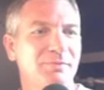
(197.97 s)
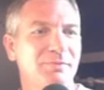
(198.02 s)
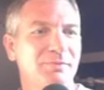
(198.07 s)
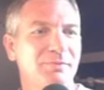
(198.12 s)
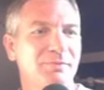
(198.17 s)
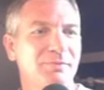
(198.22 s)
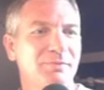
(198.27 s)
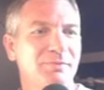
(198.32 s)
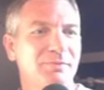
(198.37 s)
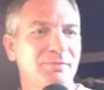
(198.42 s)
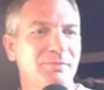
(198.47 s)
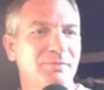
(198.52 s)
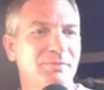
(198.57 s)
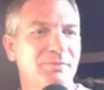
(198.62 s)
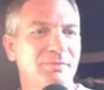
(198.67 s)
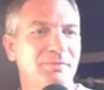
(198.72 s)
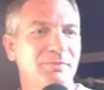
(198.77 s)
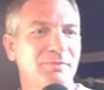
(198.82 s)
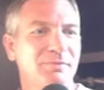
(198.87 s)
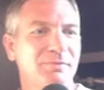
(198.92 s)

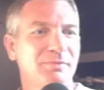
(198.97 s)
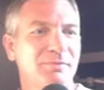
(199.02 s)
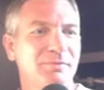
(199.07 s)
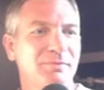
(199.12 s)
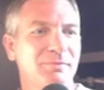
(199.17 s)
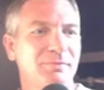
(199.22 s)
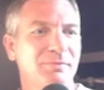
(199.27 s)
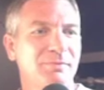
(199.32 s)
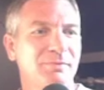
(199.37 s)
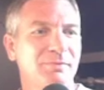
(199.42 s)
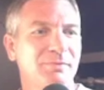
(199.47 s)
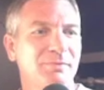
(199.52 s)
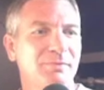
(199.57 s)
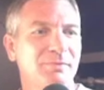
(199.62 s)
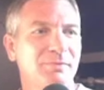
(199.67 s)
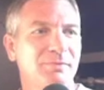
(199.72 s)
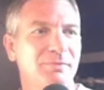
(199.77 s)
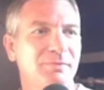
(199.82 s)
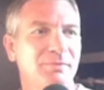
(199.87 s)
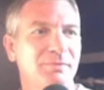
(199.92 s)

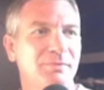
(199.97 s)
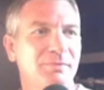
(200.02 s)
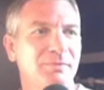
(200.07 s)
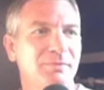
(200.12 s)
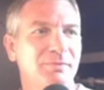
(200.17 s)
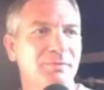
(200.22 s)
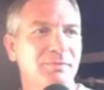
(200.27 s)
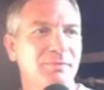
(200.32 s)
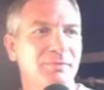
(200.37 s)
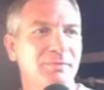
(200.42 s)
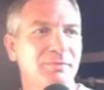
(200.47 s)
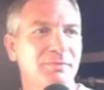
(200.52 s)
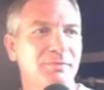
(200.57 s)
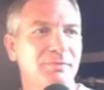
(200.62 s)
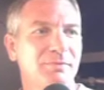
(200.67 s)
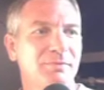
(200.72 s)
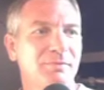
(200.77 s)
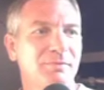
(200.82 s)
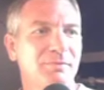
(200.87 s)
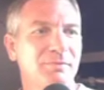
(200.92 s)

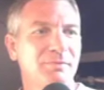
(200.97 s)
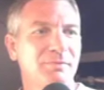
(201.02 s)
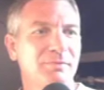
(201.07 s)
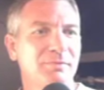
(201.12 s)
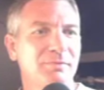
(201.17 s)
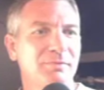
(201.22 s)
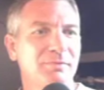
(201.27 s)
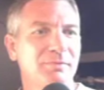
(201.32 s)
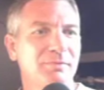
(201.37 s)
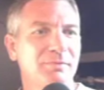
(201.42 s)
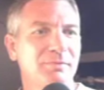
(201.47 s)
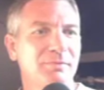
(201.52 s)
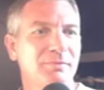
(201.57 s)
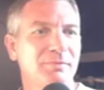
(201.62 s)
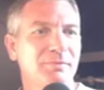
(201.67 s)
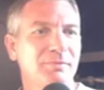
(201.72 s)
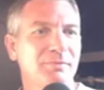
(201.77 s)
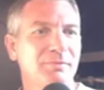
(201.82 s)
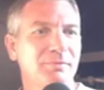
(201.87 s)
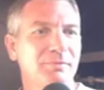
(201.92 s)

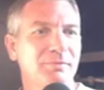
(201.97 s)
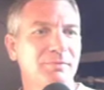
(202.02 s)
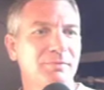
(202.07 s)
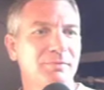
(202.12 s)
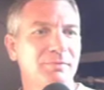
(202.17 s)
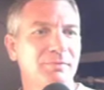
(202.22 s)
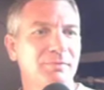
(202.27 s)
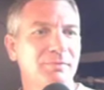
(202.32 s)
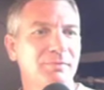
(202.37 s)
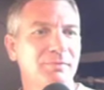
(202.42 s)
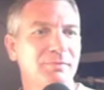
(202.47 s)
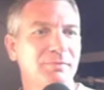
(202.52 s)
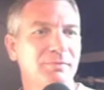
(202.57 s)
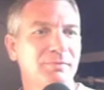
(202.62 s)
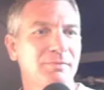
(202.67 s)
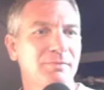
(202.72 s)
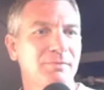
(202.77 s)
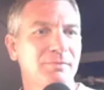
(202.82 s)
[no speech]